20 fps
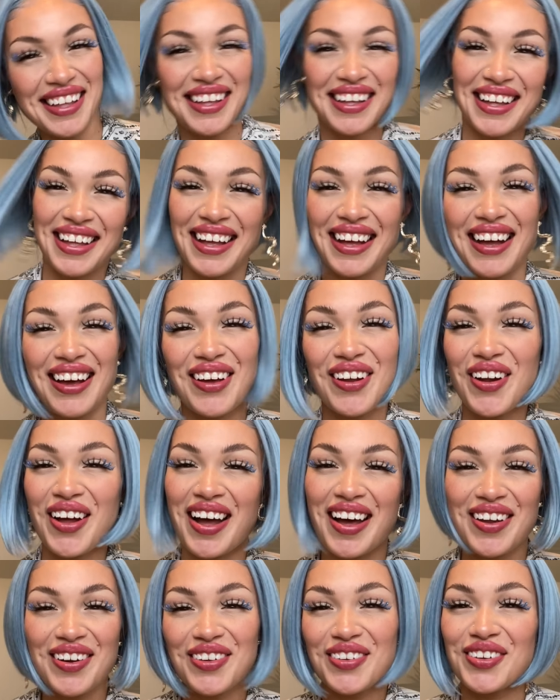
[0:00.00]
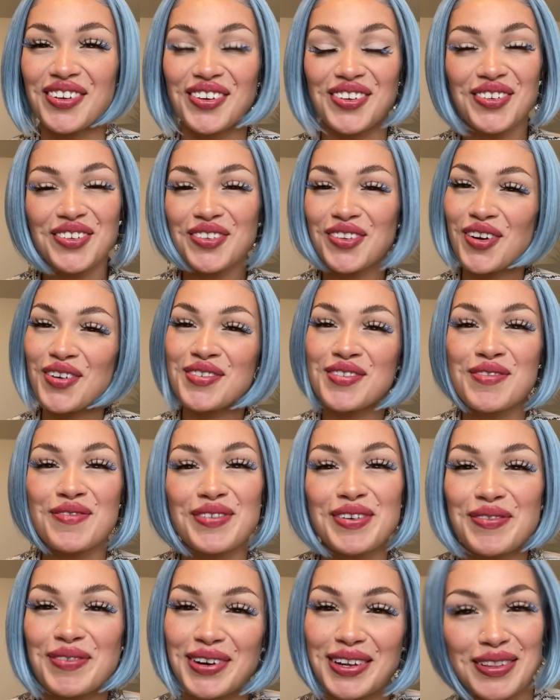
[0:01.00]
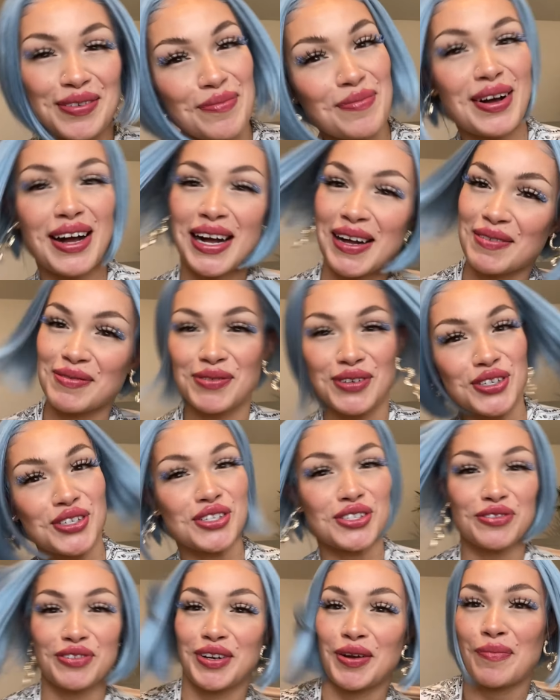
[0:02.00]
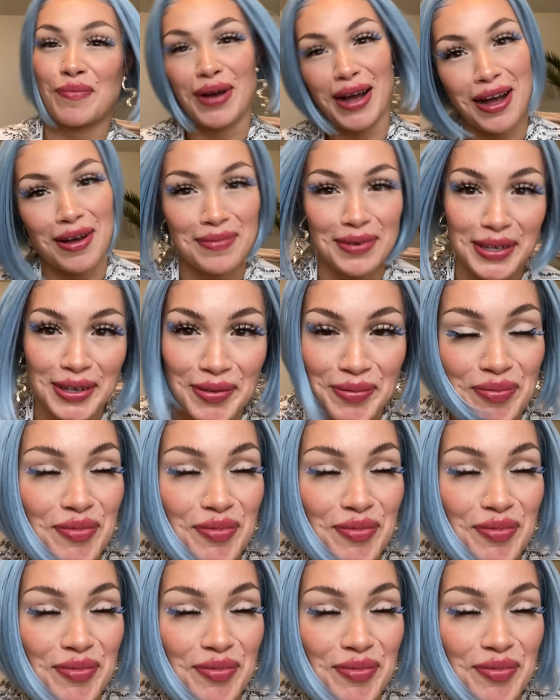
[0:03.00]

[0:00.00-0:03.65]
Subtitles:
I don't know. You know, when we wear them bobs, we just want to bob it.